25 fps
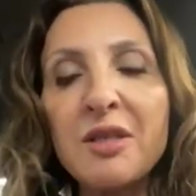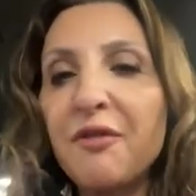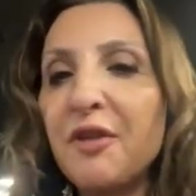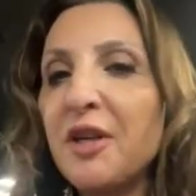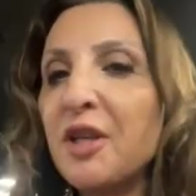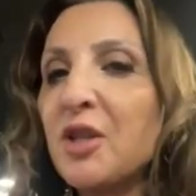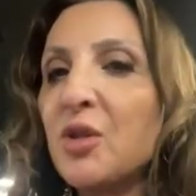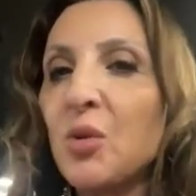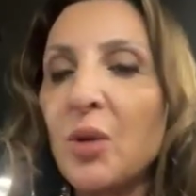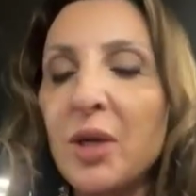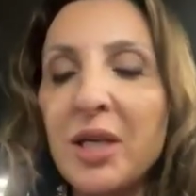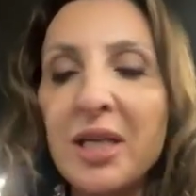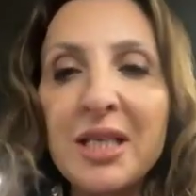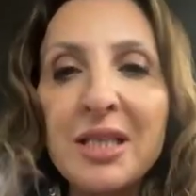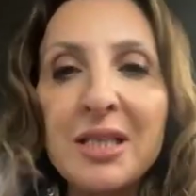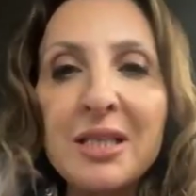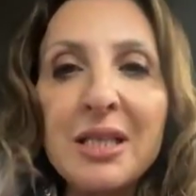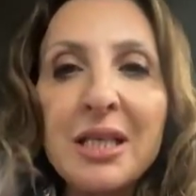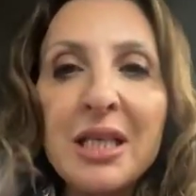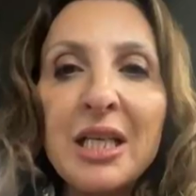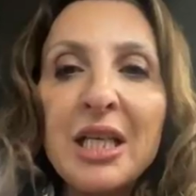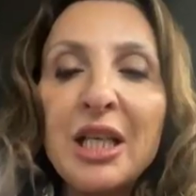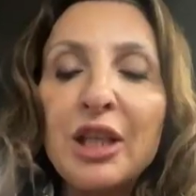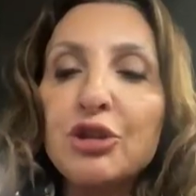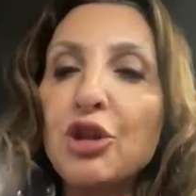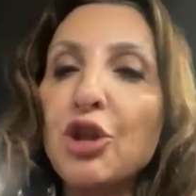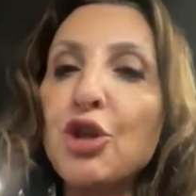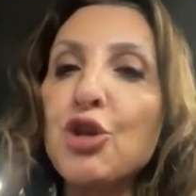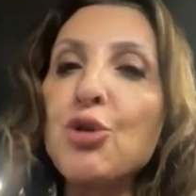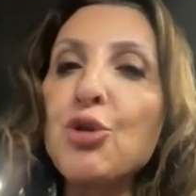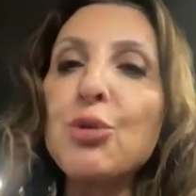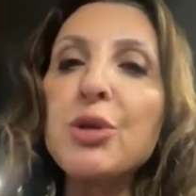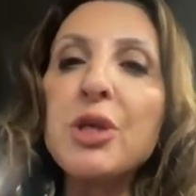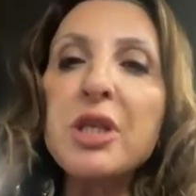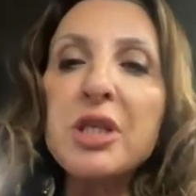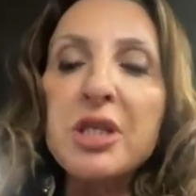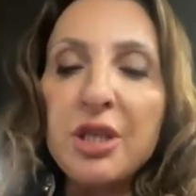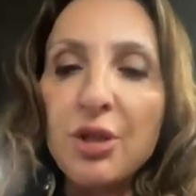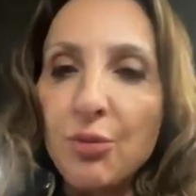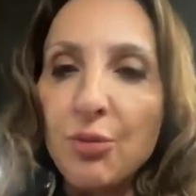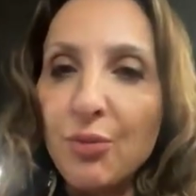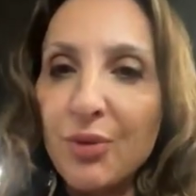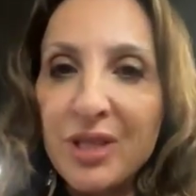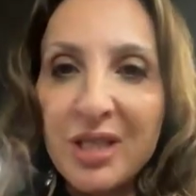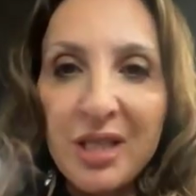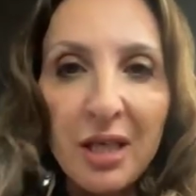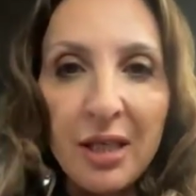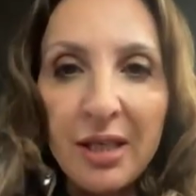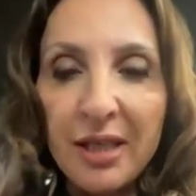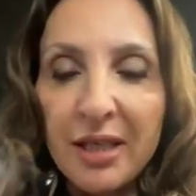The first one is the unity and
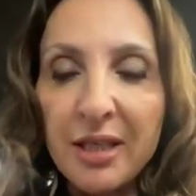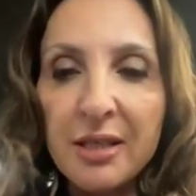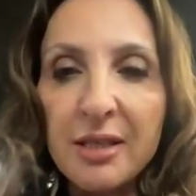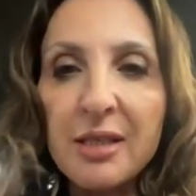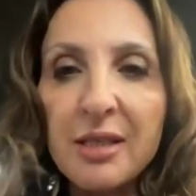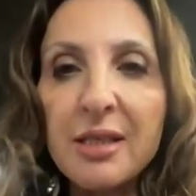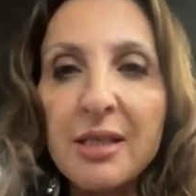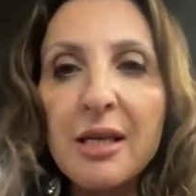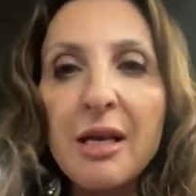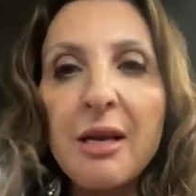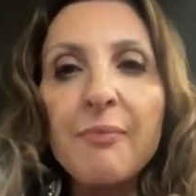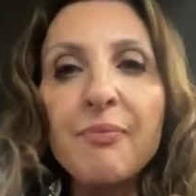resilience